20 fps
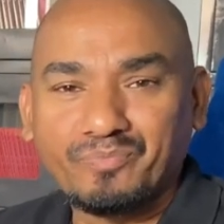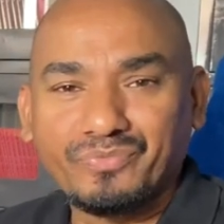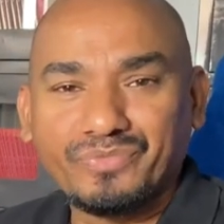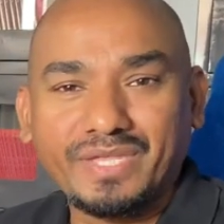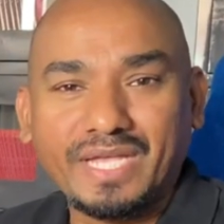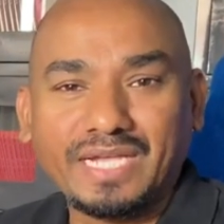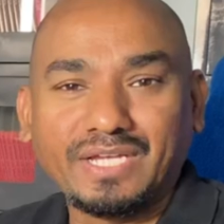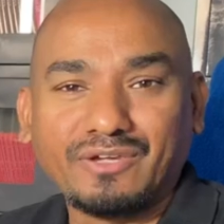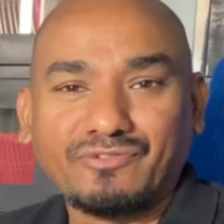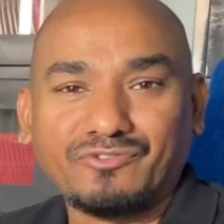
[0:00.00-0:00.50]

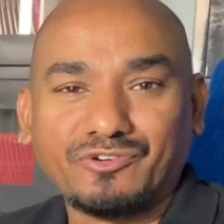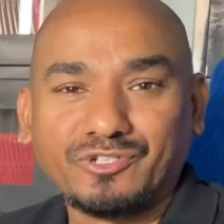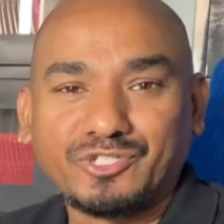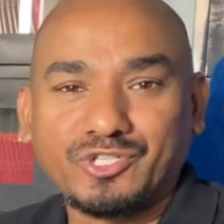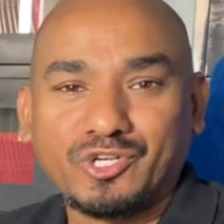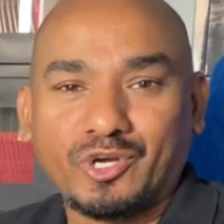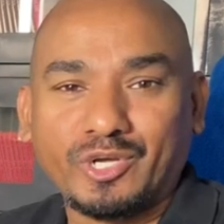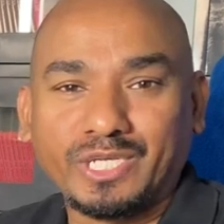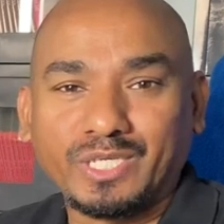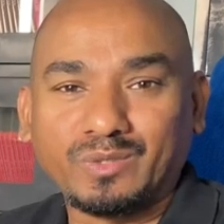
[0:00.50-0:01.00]
Thank you for
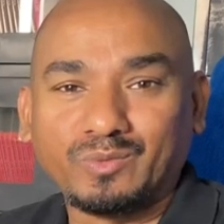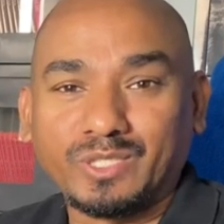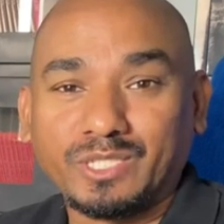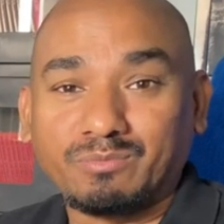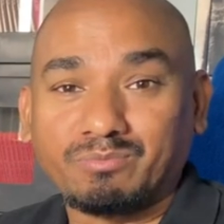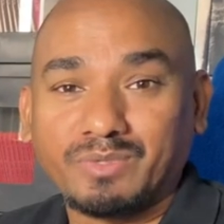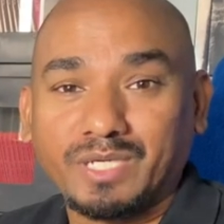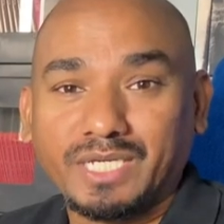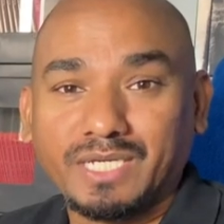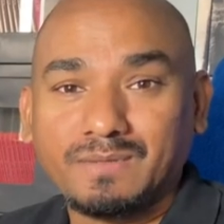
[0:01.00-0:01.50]
joining with
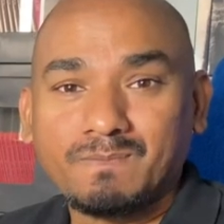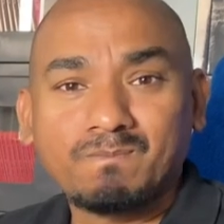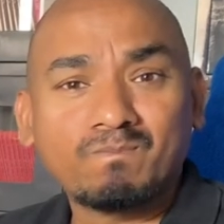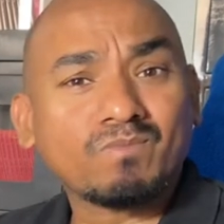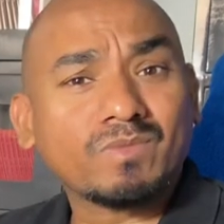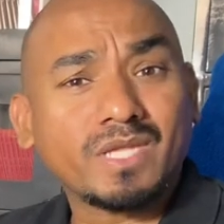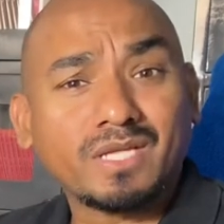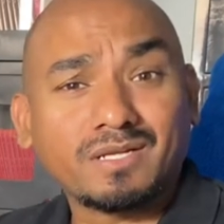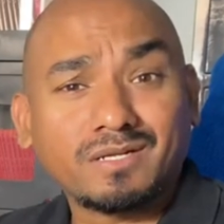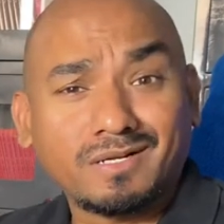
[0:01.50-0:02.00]
me,
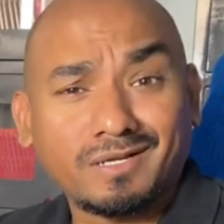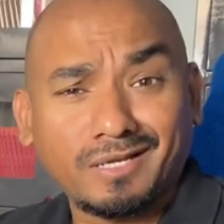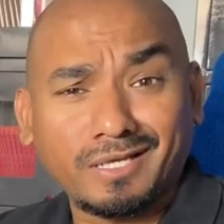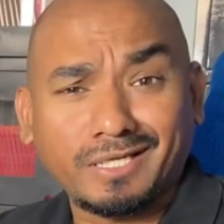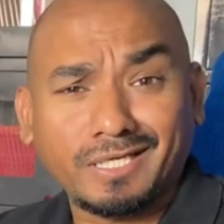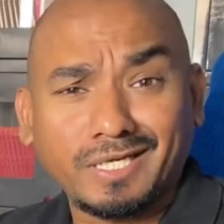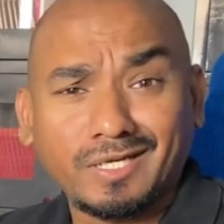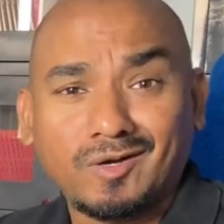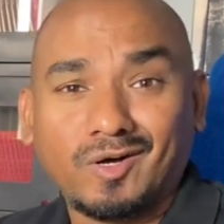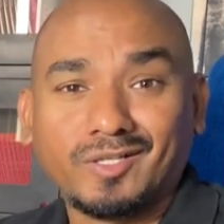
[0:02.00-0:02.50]

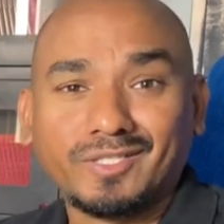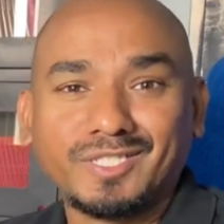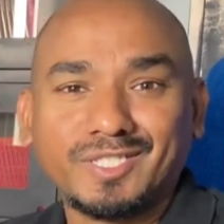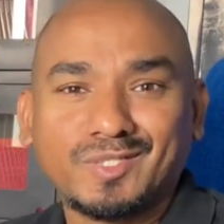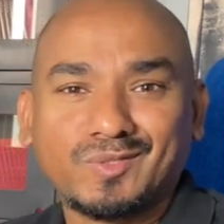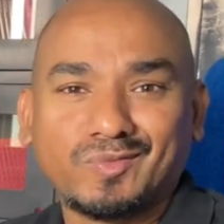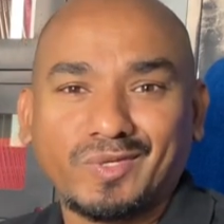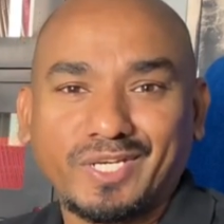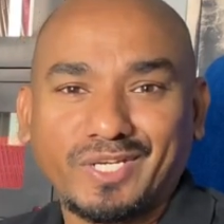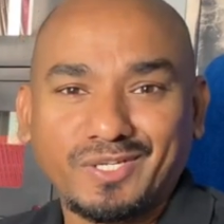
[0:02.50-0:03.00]
clicking on this
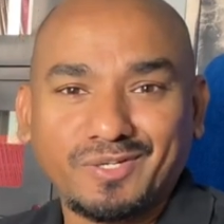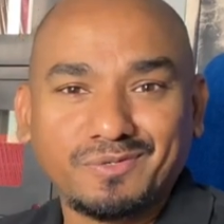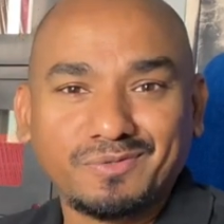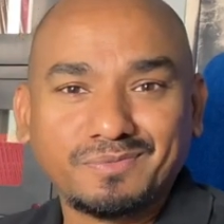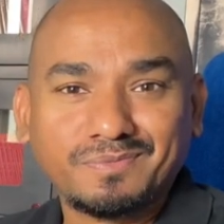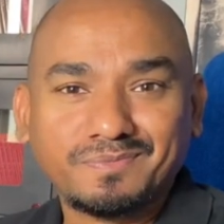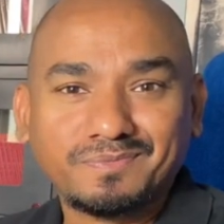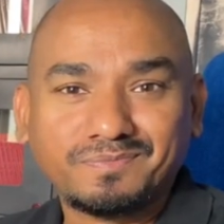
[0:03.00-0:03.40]
video.